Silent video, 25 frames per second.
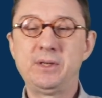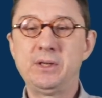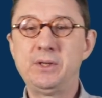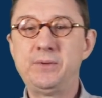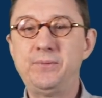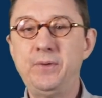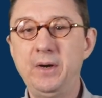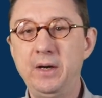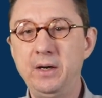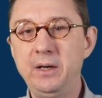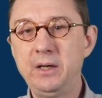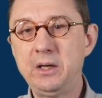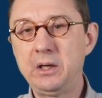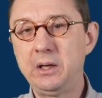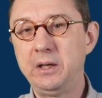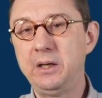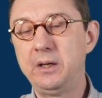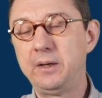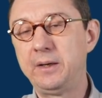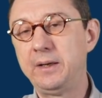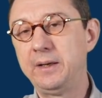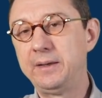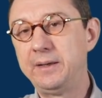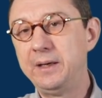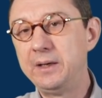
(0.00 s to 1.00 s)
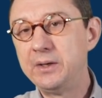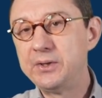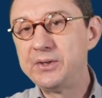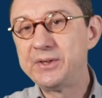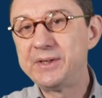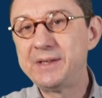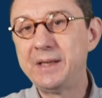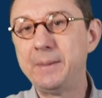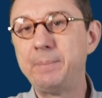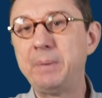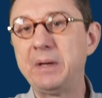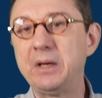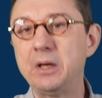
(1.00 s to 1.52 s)
it's very clear that they're
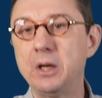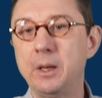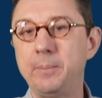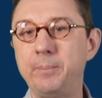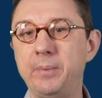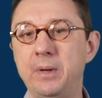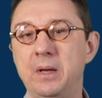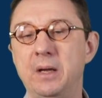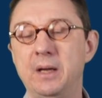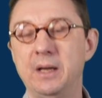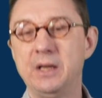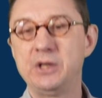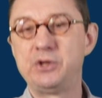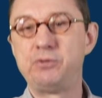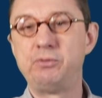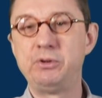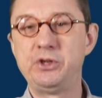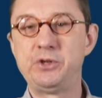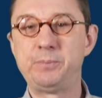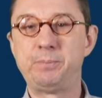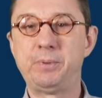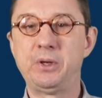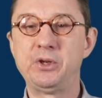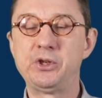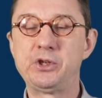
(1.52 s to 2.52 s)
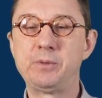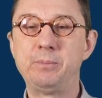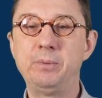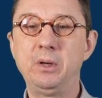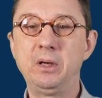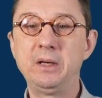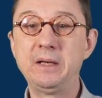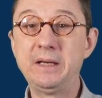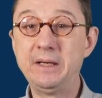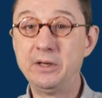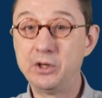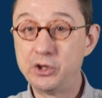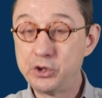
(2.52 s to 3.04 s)
stepping up as responsible
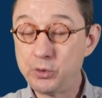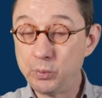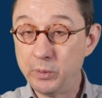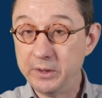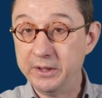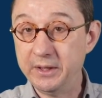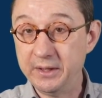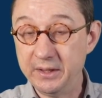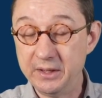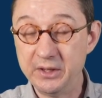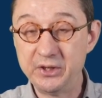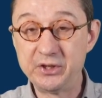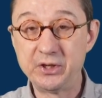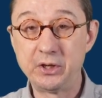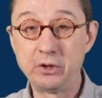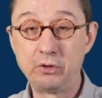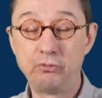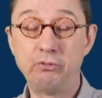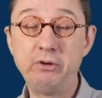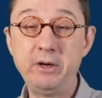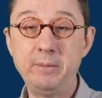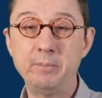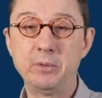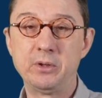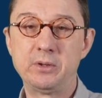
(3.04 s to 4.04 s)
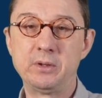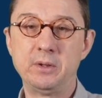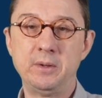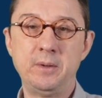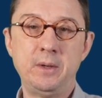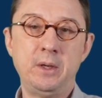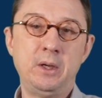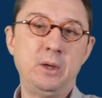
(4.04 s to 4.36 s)
leaders within this agreement.